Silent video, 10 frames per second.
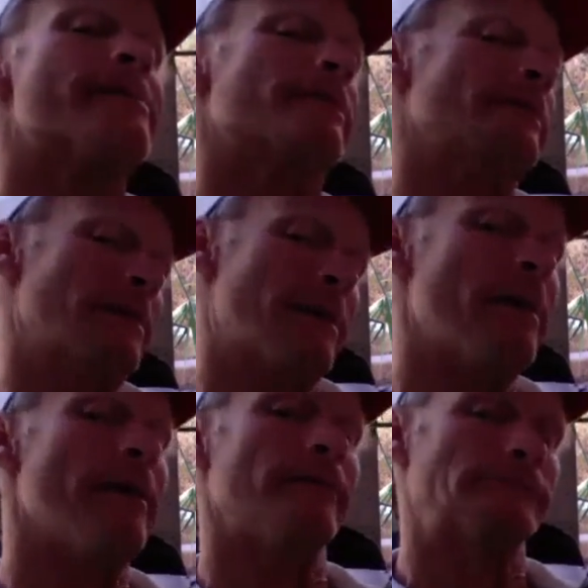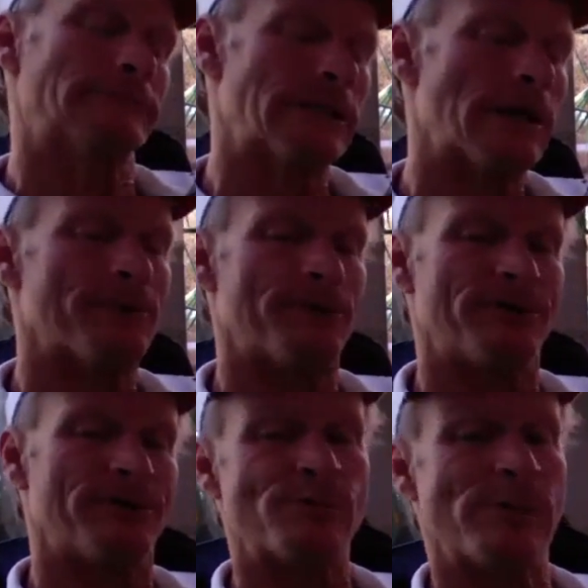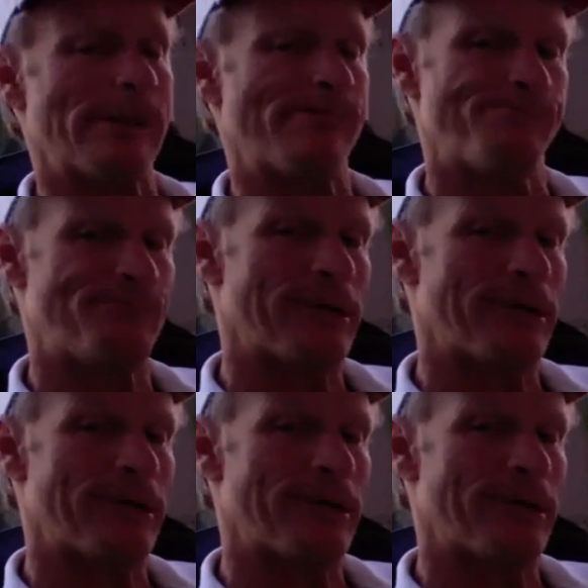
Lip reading: So it's been big help.